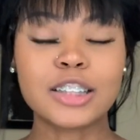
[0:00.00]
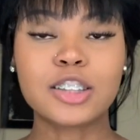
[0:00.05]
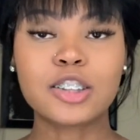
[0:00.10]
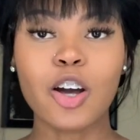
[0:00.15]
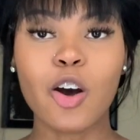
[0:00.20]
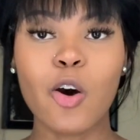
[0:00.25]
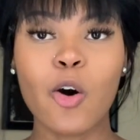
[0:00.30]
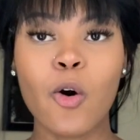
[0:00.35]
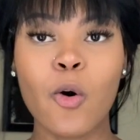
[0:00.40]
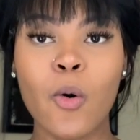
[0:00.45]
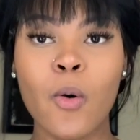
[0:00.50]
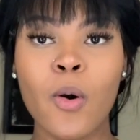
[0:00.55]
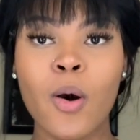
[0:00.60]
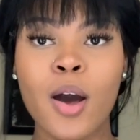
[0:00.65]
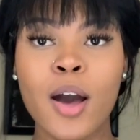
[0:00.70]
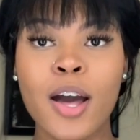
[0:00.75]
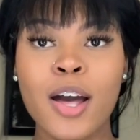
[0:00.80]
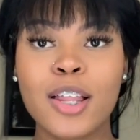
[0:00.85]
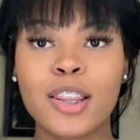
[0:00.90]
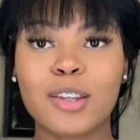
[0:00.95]
So
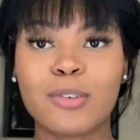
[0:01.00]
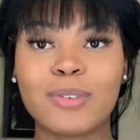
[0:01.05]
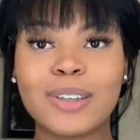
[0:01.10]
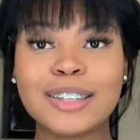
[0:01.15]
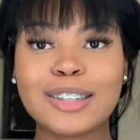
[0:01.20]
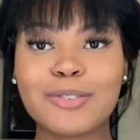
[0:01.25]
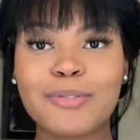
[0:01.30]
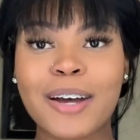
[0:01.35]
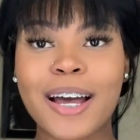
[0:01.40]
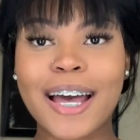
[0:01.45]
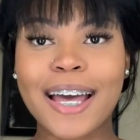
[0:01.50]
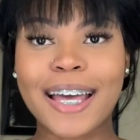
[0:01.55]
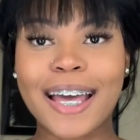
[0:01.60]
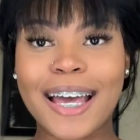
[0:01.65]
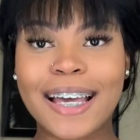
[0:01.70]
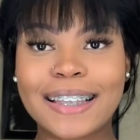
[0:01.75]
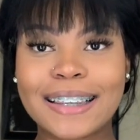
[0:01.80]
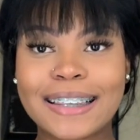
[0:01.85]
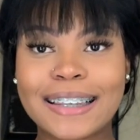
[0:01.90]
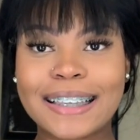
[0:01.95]
the reason why I
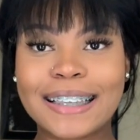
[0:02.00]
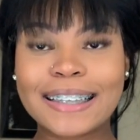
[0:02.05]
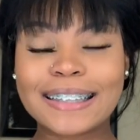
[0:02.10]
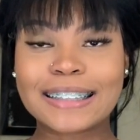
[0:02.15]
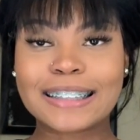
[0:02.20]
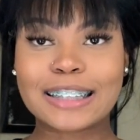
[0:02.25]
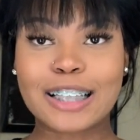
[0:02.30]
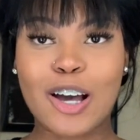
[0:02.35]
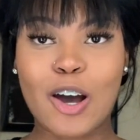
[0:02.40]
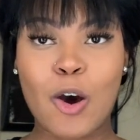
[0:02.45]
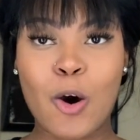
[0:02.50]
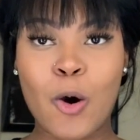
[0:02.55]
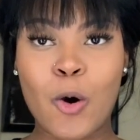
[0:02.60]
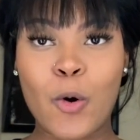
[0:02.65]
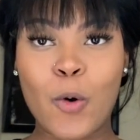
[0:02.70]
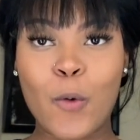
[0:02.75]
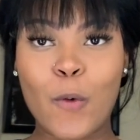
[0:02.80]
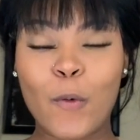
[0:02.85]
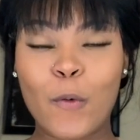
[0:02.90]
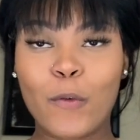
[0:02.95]
got this
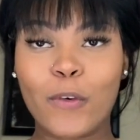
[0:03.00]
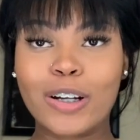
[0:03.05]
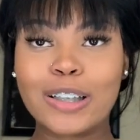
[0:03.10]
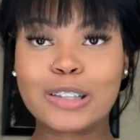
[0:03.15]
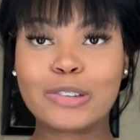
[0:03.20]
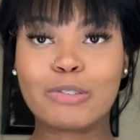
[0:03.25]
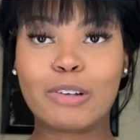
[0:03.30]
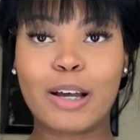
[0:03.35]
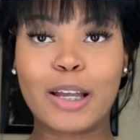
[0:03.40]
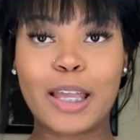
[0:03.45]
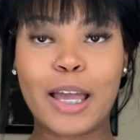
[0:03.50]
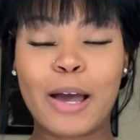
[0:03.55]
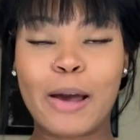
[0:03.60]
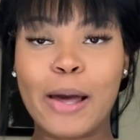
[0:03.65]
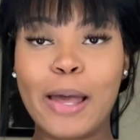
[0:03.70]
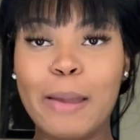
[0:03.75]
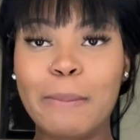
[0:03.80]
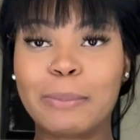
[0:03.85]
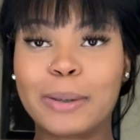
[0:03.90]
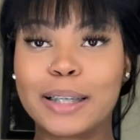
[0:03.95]
on, first of all, y'all,
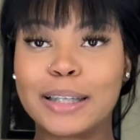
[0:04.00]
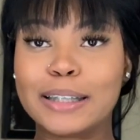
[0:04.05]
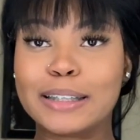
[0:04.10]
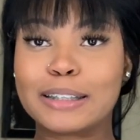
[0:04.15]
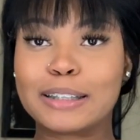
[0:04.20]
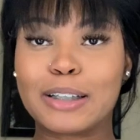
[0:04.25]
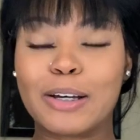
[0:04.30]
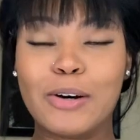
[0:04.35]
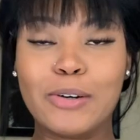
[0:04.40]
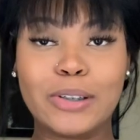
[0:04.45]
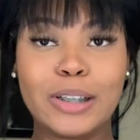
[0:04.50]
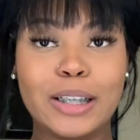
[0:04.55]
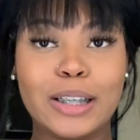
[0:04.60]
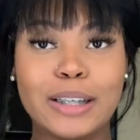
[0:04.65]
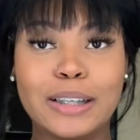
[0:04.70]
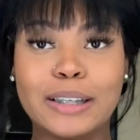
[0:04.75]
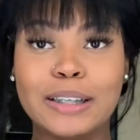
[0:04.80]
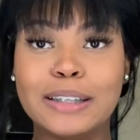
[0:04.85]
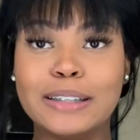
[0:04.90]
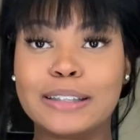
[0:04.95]
I ain't put this on in a
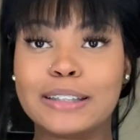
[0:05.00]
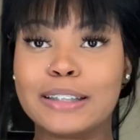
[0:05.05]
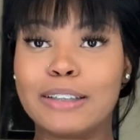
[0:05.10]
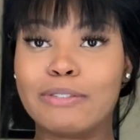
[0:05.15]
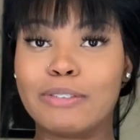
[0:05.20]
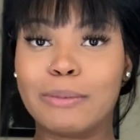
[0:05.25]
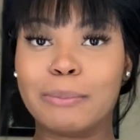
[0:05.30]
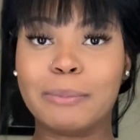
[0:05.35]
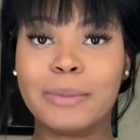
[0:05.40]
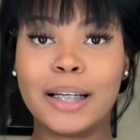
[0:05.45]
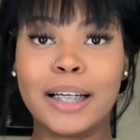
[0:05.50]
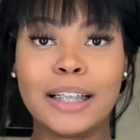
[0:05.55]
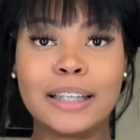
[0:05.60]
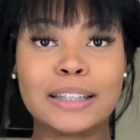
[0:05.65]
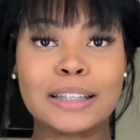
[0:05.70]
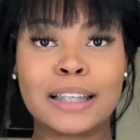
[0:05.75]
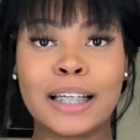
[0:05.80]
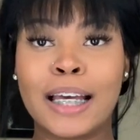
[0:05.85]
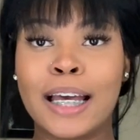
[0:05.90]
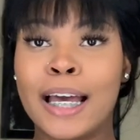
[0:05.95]
good 7
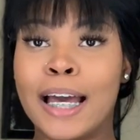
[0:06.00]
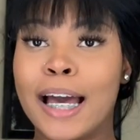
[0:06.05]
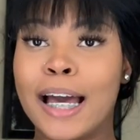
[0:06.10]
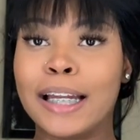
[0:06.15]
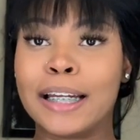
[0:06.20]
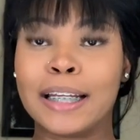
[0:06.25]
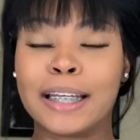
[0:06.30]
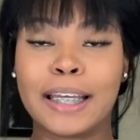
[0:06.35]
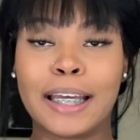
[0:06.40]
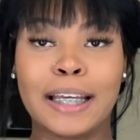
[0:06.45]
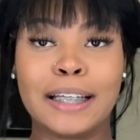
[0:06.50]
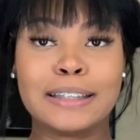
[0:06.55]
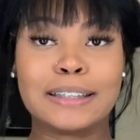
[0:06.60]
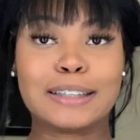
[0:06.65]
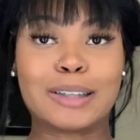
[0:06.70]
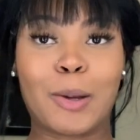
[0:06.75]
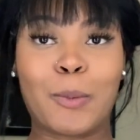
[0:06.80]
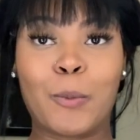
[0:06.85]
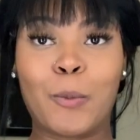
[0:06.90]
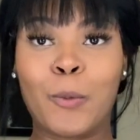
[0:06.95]
months. I done gained
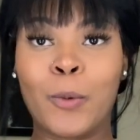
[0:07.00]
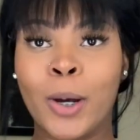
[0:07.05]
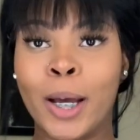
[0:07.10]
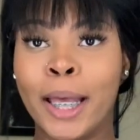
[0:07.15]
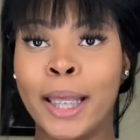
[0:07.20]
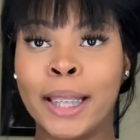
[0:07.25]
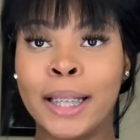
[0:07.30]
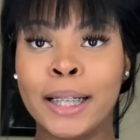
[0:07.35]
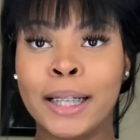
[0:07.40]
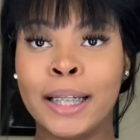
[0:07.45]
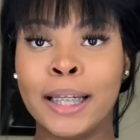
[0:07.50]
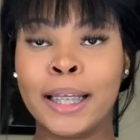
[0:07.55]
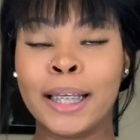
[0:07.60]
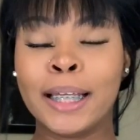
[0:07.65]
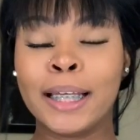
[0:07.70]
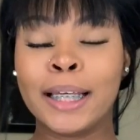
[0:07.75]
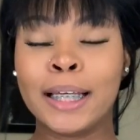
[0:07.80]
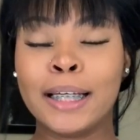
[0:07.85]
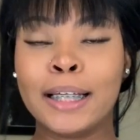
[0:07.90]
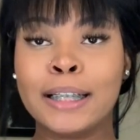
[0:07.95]
some weight,
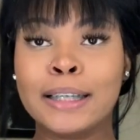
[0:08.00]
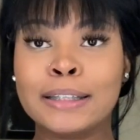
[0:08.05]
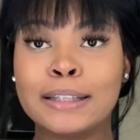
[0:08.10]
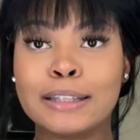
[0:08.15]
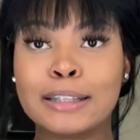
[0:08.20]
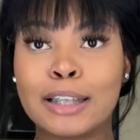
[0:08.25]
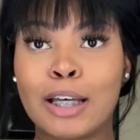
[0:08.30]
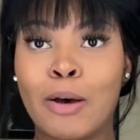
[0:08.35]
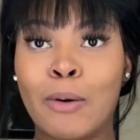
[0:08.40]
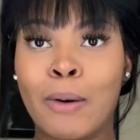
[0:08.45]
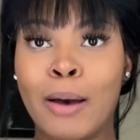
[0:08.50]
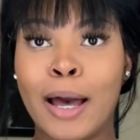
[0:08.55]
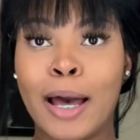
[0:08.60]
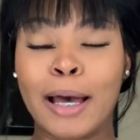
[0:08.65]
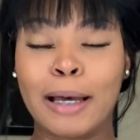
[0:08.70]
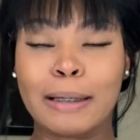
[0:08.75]
so